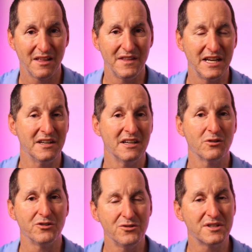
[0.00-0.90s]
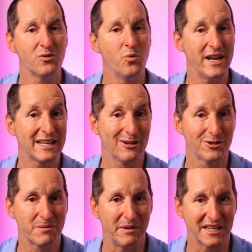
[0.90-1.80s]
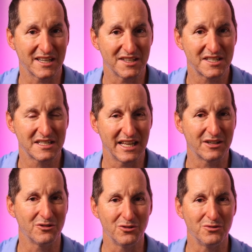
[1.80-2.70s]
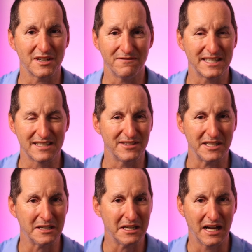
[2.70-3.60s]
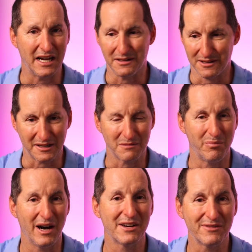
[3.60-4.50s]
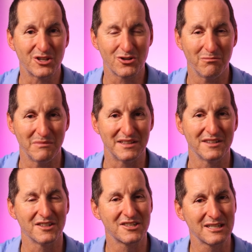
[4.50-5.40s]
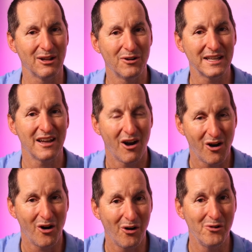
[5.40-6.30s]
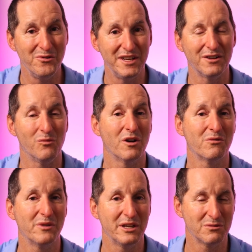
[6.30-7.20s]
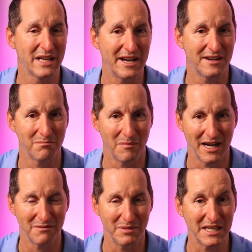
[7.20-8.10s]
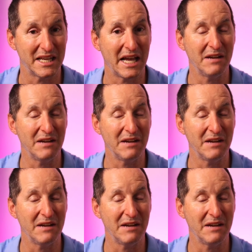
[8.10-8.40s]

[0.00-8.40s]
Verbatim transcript: then using where clause predicates, they could use effectively uh, like a binary chop method to slowly hone in on what real data might be,